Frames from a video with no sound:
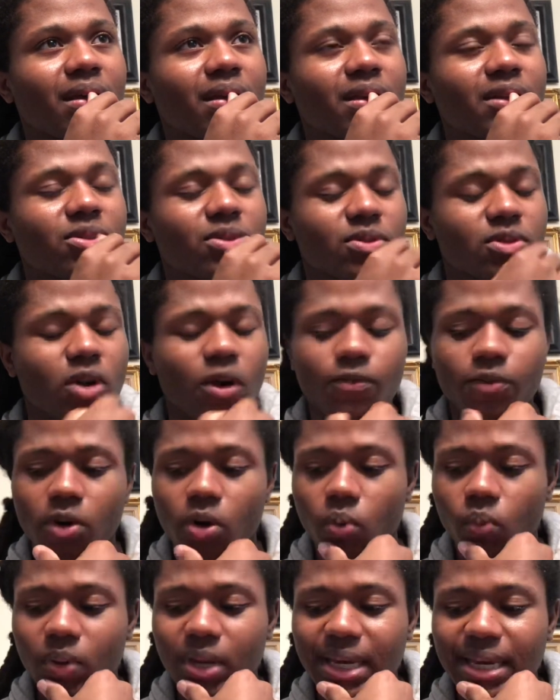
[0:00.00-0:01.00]
this was over a
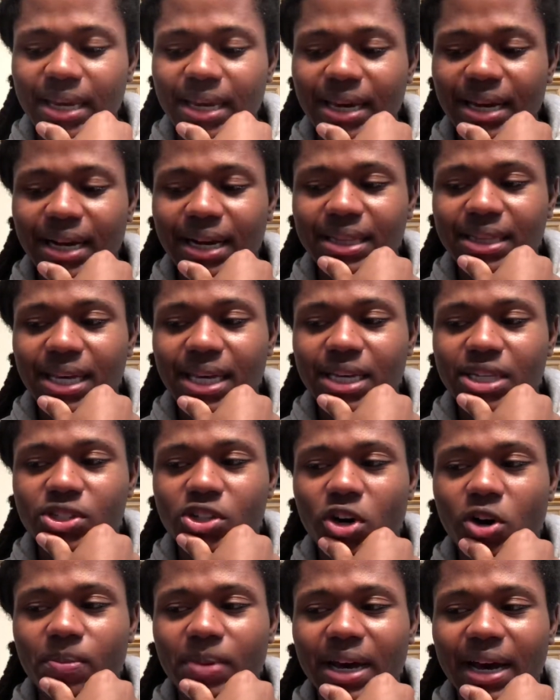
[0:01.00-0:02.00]
week, and I think it
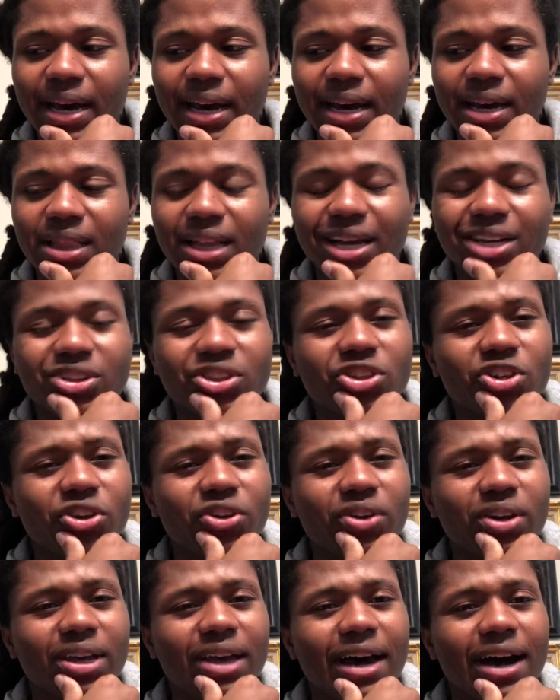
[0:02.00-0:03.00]
told me I had like
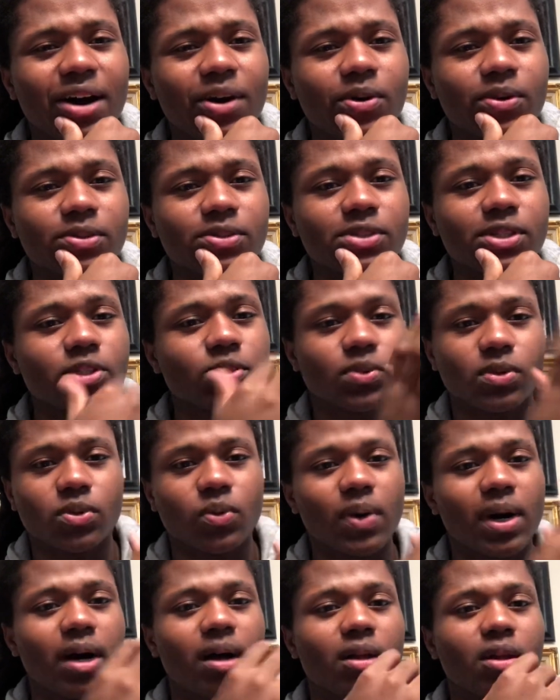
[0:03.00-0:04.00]
30 hours. This was a
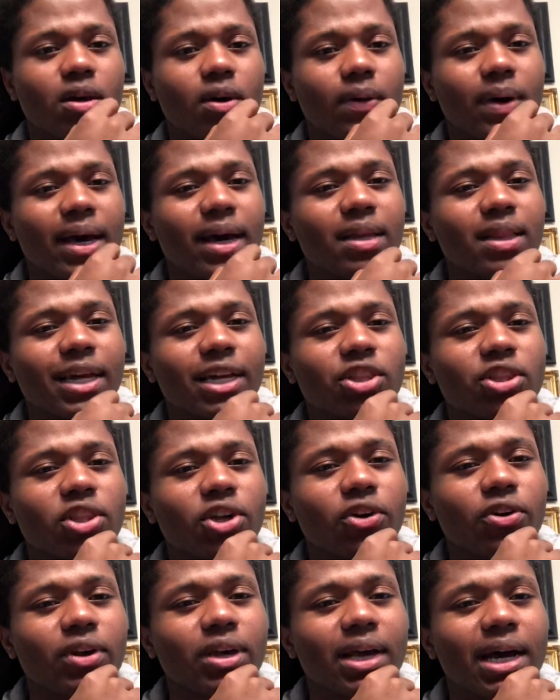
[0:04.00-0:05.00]
while ago. I had like
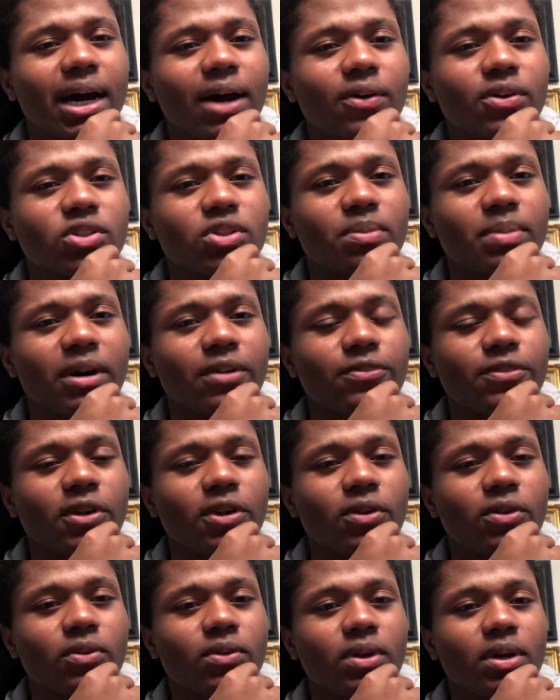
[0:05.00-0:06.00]
30 hours on my
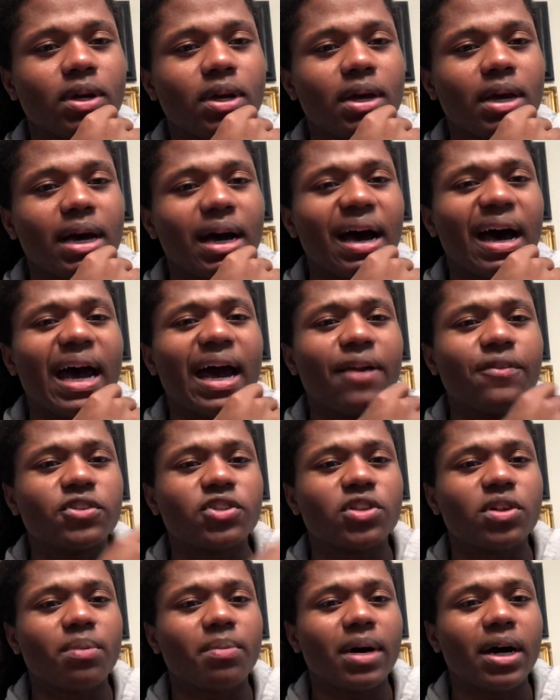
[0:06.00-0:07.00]
phone. I
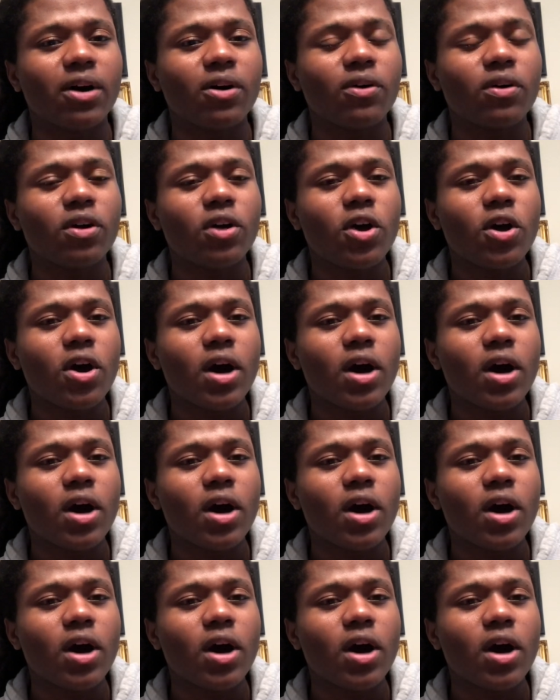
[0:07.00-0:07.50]
averaged about